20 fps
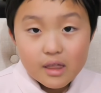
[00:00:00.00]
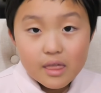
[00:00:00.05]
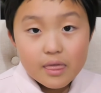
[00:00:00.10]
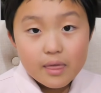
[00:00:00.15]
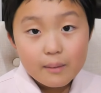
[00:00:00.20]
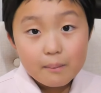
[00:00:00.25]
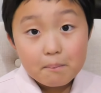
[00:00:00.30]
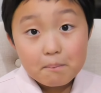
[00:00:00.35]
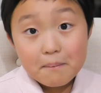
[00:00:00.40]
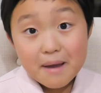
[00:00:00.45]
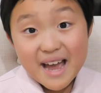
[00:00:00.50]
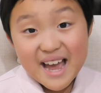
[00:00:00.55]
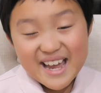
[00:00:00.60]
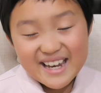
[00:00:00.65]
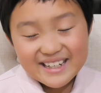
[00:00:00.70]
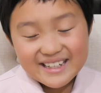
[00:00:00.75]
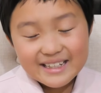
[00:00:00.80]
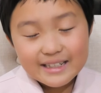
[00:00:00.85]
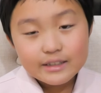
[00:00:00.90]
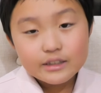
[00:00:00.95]
the
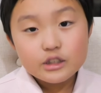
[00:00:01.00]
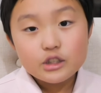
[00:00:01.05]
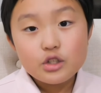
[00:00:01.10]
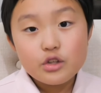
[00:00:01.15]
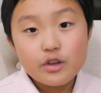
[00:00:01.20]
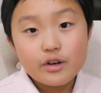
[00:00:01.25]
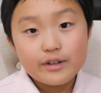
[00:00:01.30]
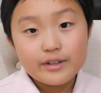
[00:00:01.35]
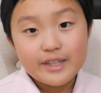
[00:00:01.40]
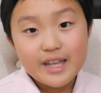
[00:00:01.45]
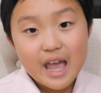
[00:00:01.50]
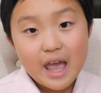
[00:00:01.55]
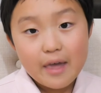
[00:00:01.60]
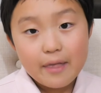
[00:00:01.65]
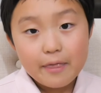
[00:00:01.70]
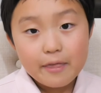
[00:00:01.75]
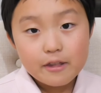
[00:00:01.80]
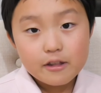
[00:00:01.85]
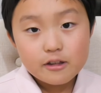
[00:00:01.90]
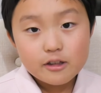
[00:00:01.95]
men to their
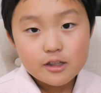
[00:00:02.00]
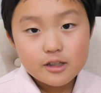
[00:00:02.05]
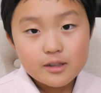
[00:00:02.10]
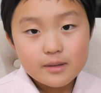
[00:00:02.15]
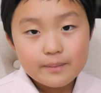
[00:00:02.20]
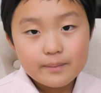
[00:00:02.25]
deaths.